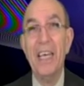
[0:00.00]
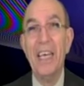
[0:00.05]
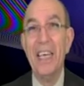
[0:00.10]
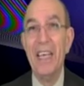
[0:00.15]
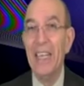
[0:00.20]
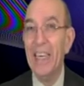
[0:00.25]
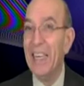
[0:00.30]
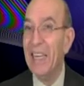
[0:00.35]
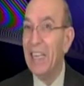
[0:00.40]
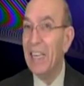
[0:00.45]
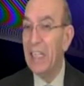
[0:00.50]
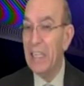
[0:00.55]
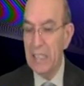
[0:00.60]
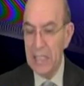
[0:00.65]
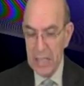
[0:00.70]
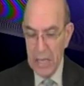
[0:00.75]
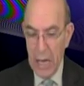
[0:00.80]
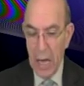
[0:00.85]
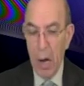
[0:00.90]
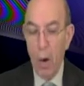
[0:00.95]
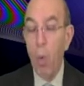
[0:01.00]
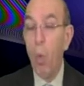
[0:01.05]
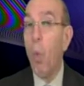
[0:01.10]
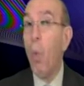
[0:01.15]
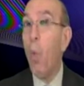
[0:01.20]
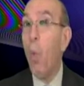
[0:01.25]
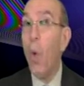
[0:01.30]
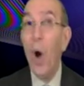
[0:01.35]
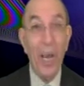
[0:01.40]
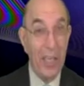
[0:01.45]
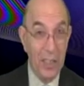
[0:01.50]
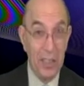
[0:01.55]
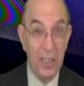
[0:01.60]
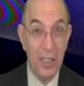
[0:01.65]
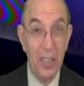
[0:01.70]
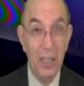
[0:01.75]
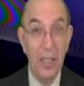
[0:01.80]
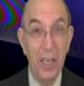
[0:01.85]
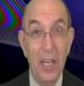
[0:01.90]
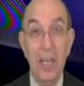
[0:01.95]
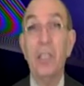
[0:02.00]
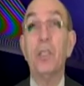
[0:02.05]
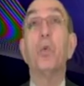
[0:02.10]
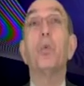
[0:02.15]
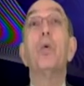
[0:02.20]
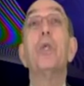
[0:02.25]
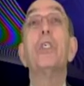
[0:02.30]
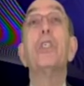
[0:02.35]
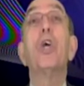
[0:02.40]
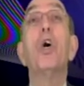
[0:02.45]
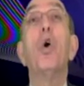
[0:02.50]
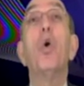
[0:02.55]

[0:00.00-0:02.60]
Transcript: He is a what? In other words,